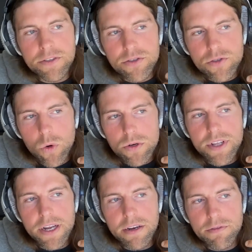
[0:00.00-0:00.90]
stores
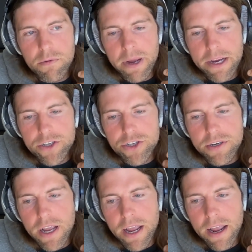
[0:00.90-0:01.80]
that
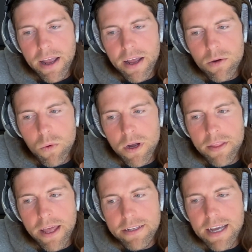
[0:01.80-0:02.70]
information. And when
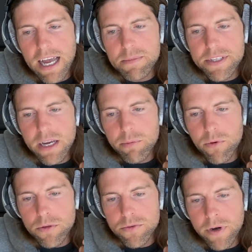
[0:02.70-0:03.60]
that timestamp
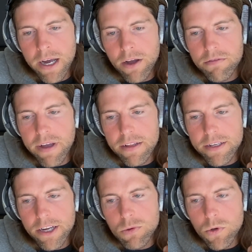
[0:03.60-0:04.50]
rolls around, the
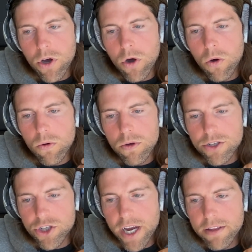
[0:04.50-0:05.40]
validator will go
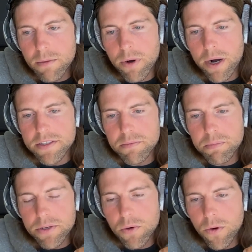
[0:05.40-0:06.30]
check the price of
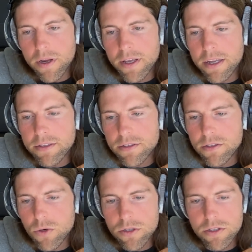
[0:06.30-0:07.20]
Bitcoin against the
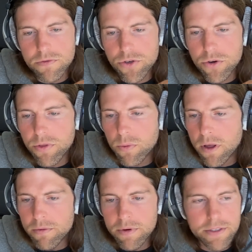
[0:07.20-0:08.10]
source of truth,
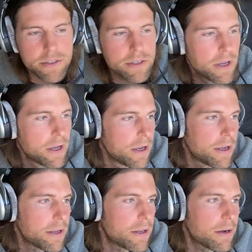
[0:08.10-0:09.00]
whether it's,
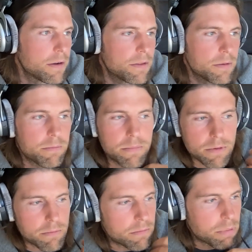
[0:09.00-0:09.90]
the
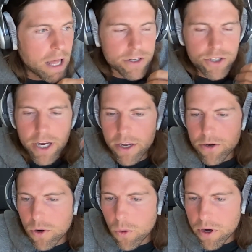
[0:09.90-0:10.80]
blockchain
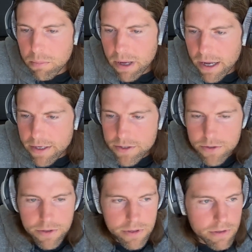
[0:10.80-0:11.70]
or Coinbase
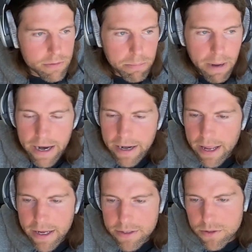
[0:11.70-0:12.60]
or the
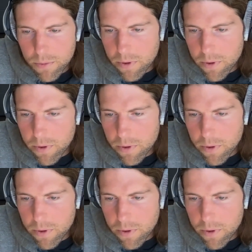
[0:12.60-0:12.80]
Binance or